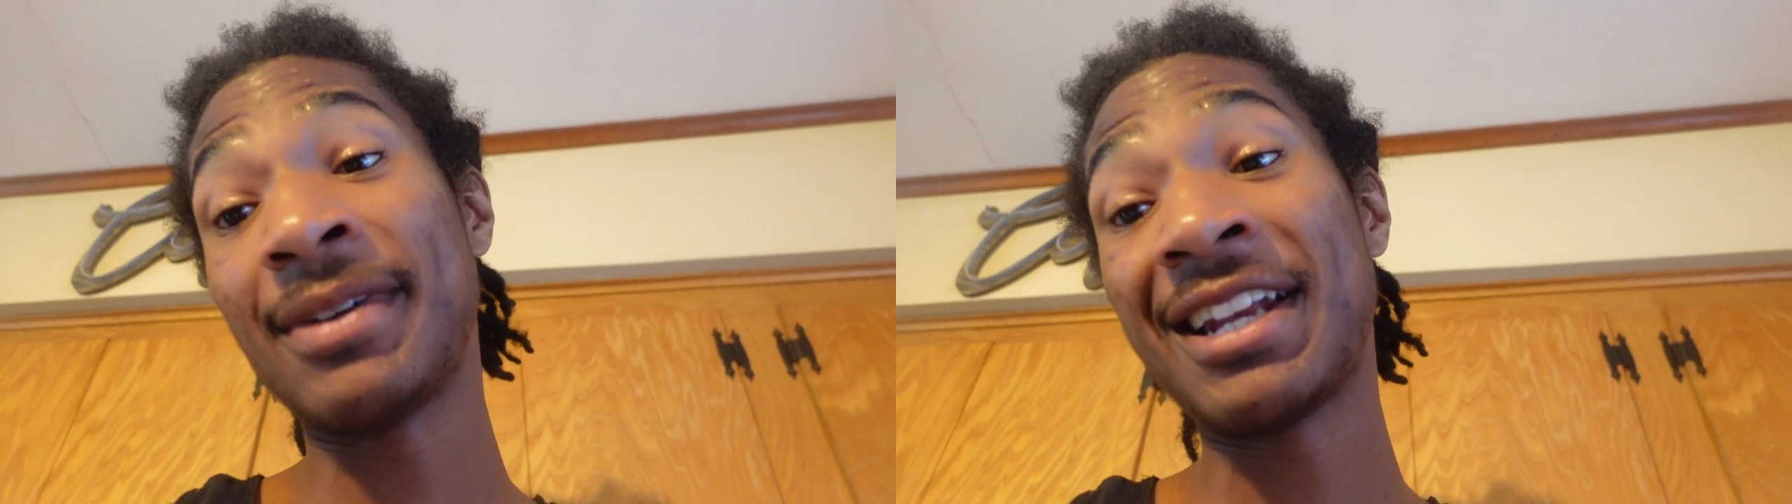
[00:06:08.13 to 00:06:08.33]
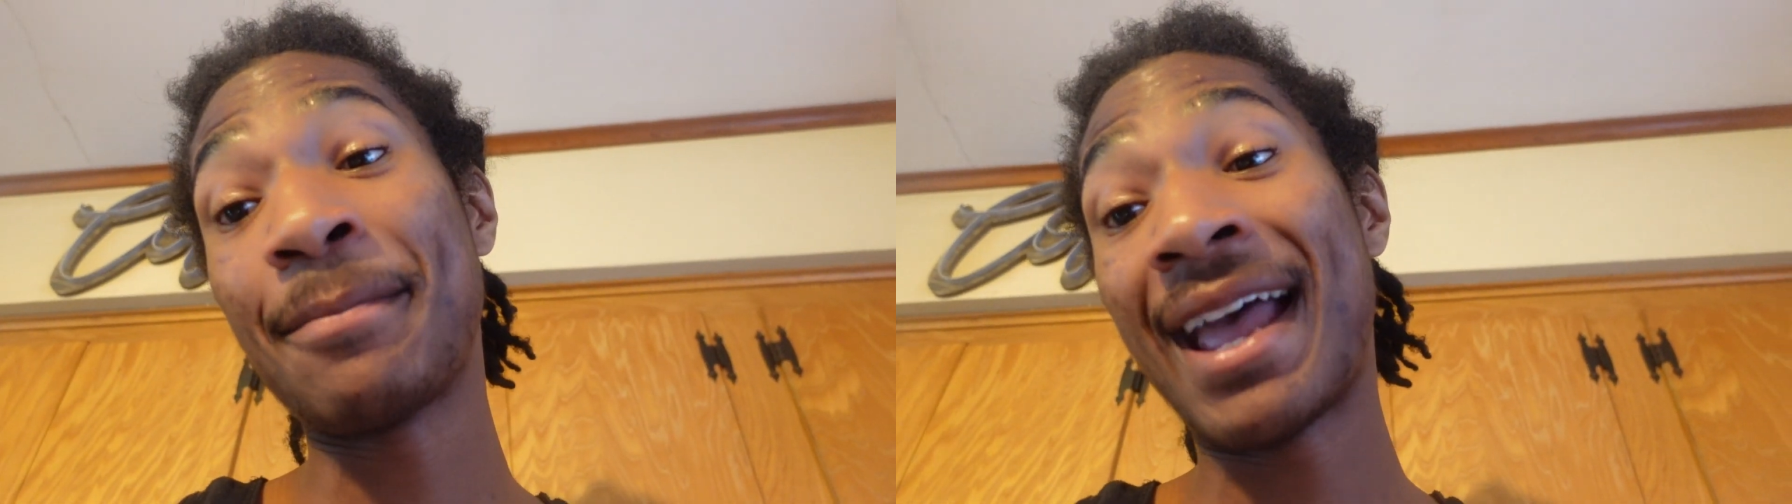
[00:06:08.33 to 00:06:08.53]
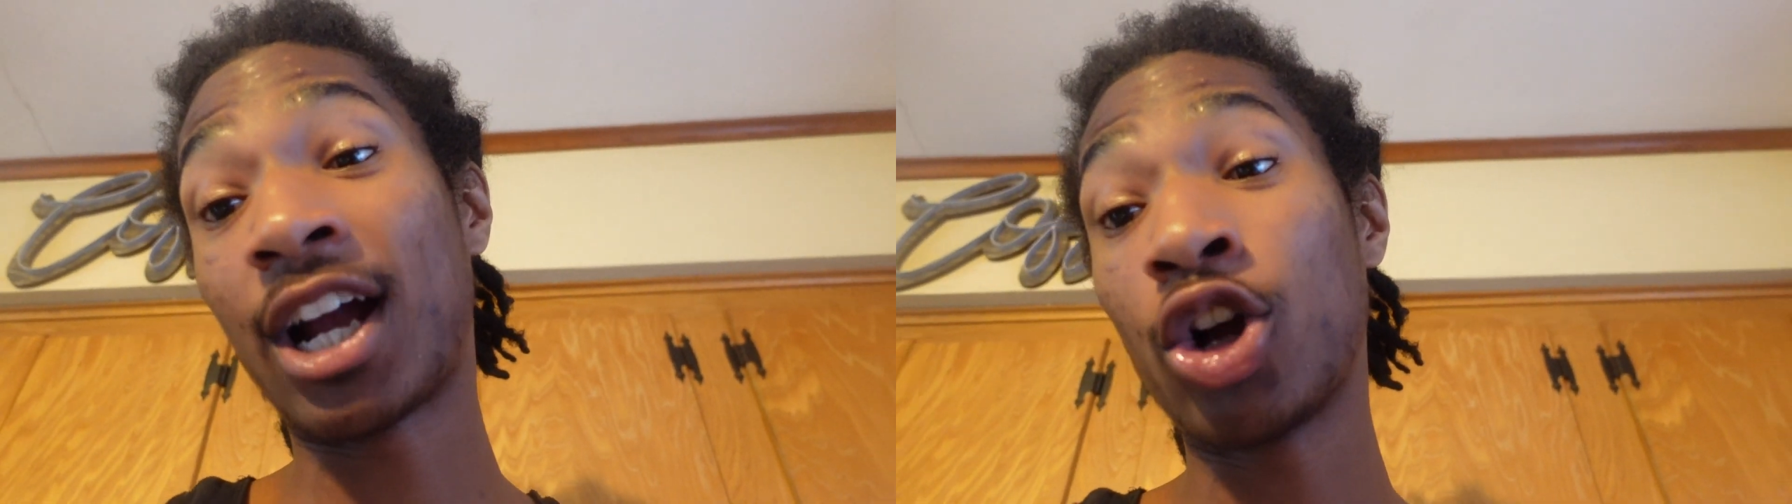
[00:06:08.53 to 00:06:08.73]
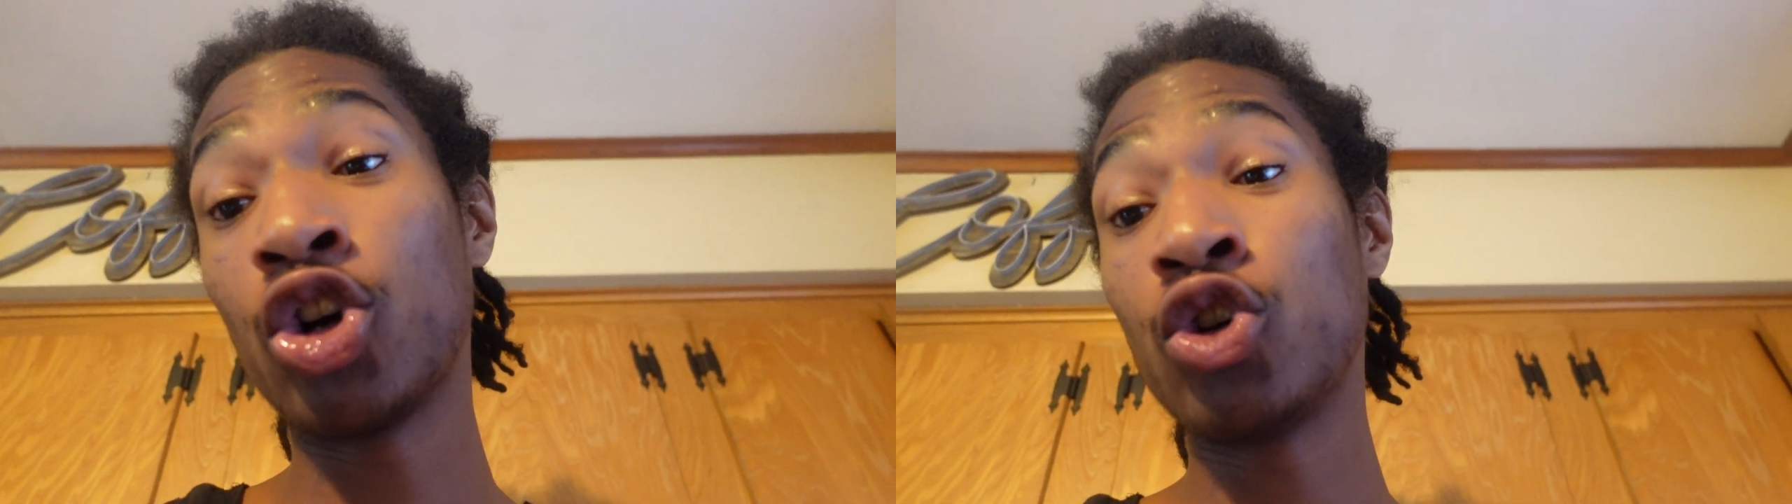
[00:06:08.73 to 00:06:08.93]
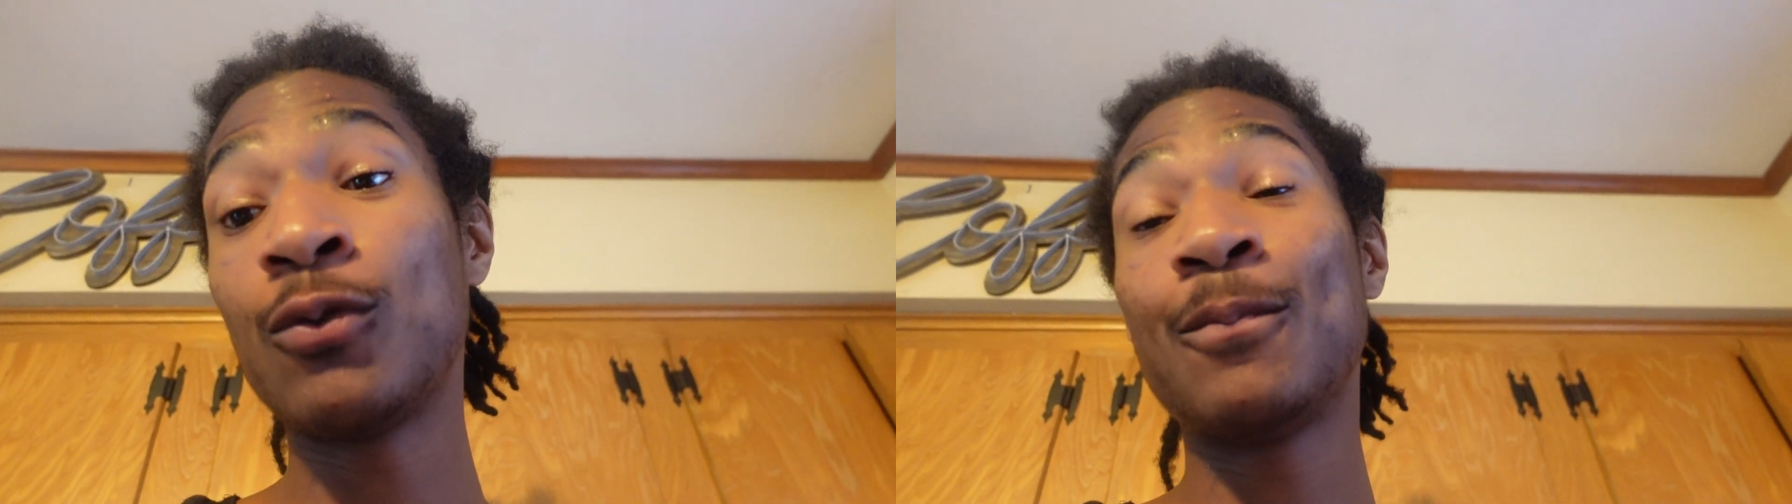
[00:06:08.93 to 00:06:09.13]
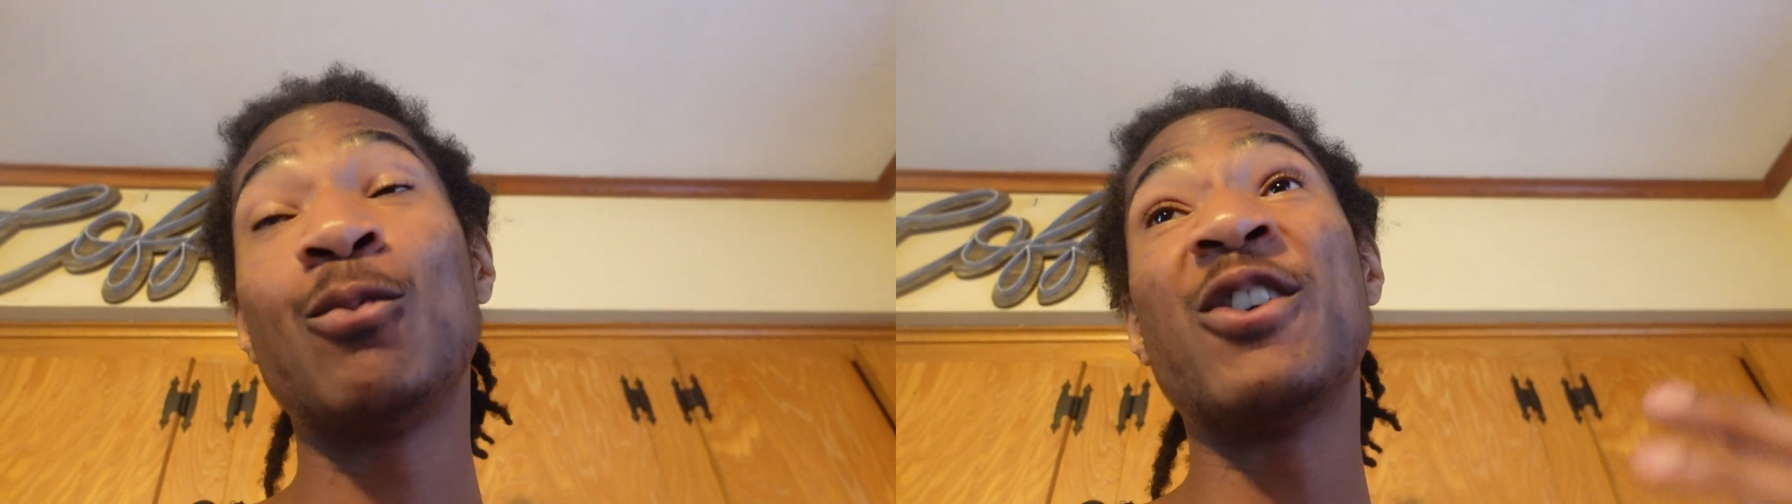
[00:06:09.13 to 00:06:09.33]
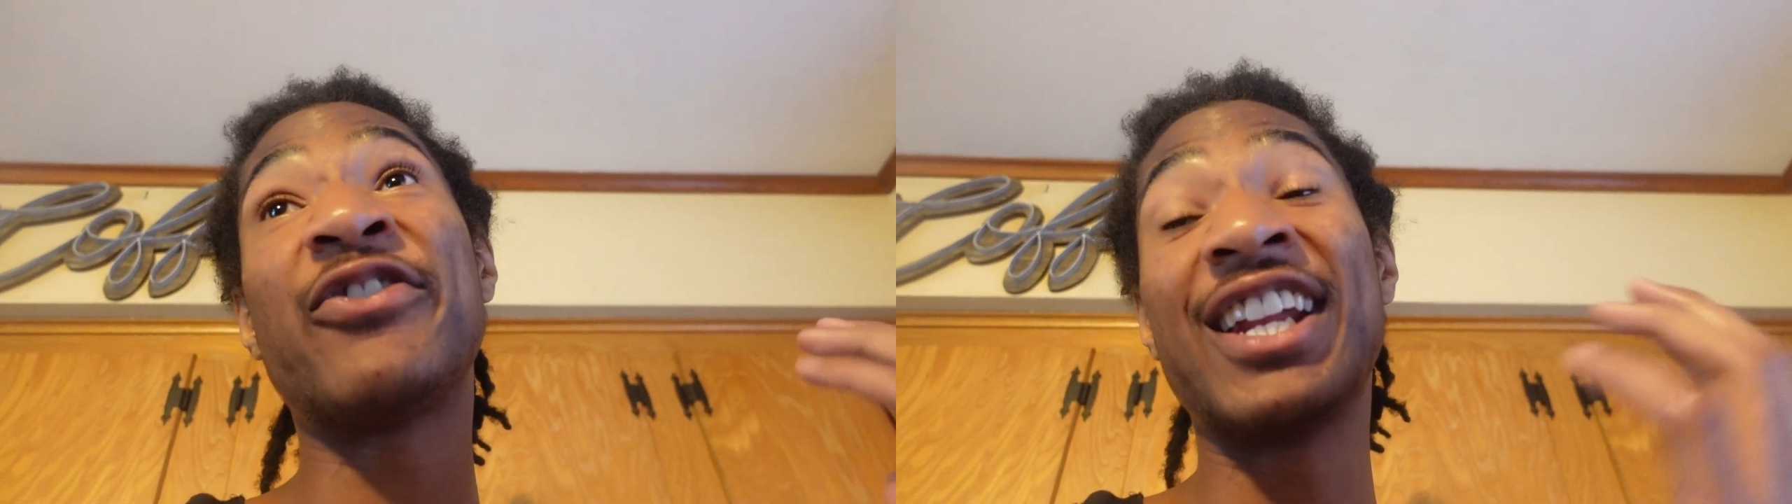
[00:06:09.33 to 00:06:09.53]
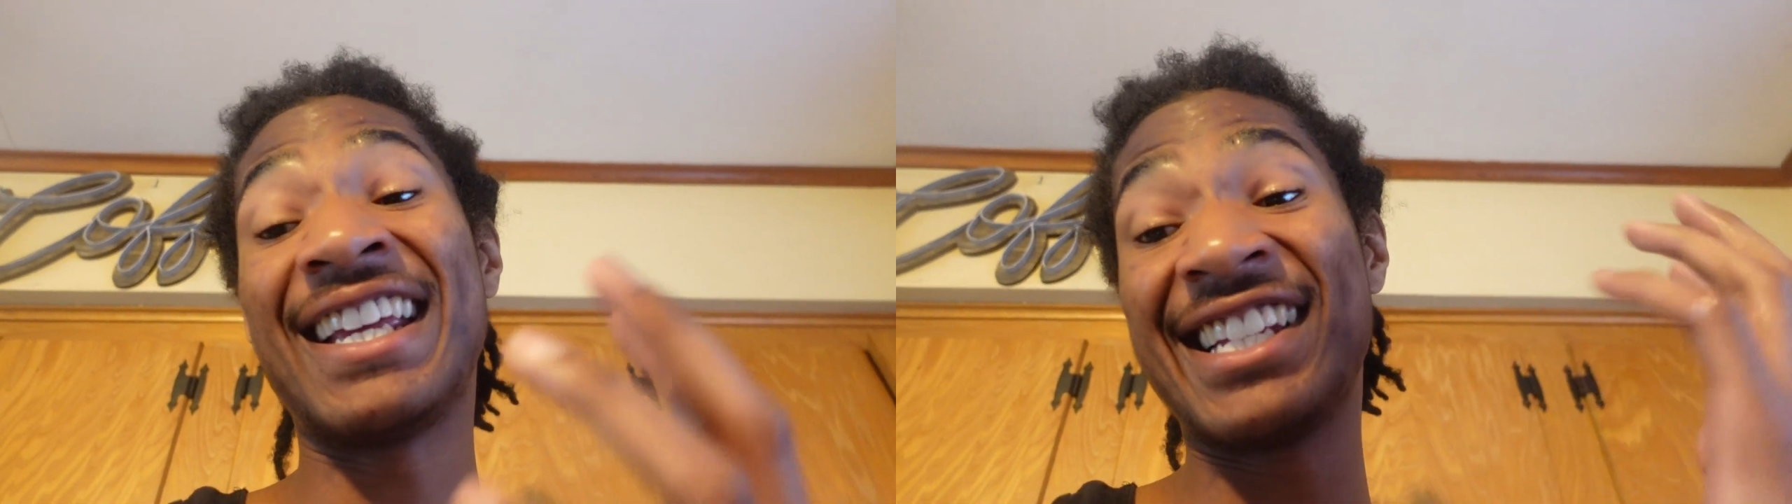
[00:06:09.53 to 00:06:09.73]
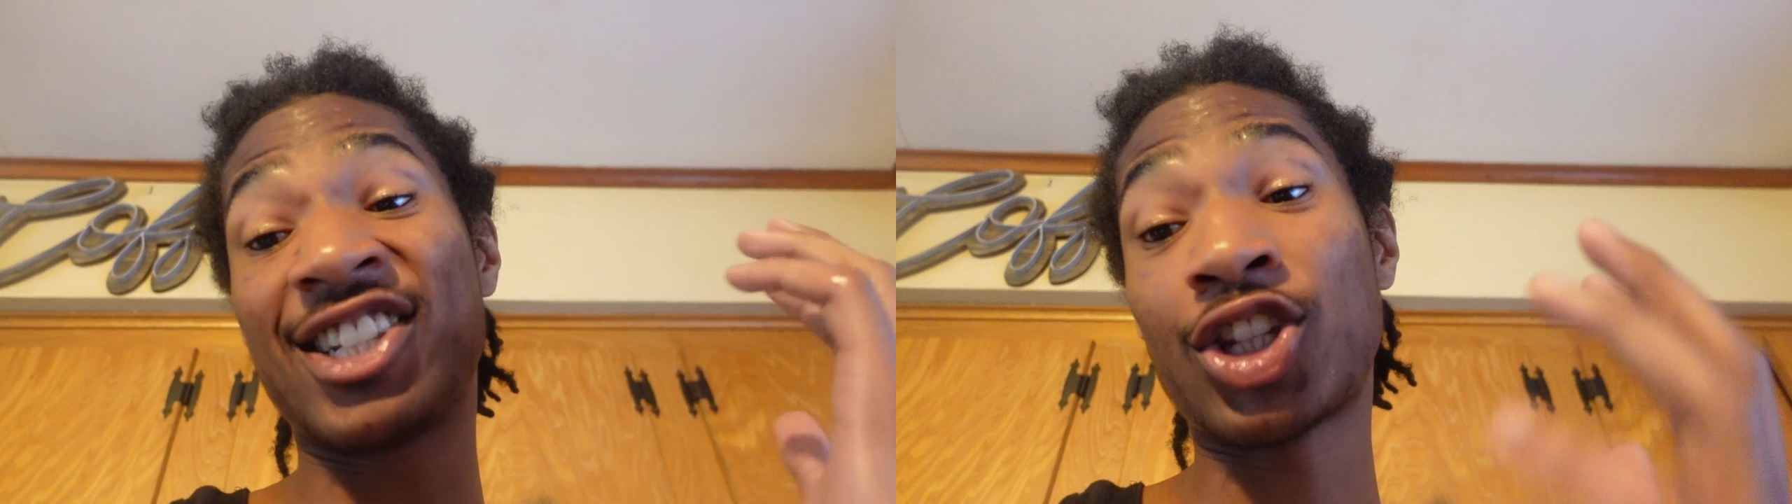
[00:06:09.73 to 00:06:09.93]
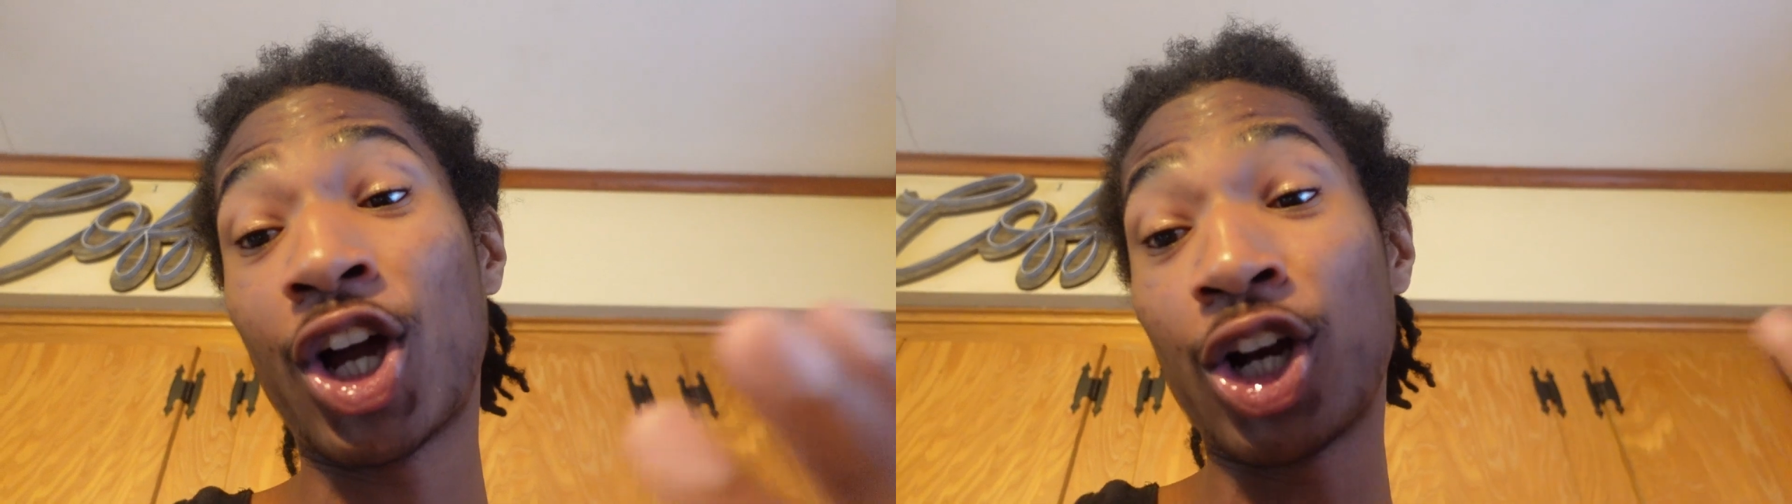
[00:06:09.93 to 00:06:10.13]
made it back home. We finna get
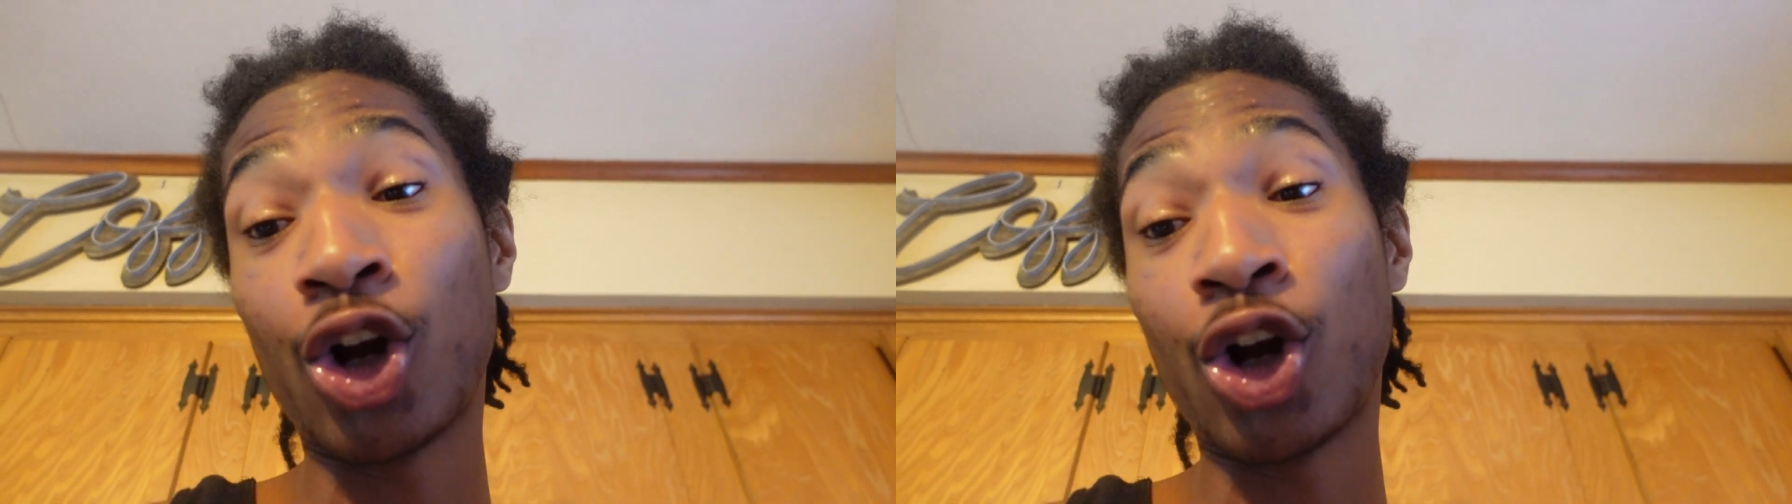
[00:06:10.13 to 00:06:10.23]
started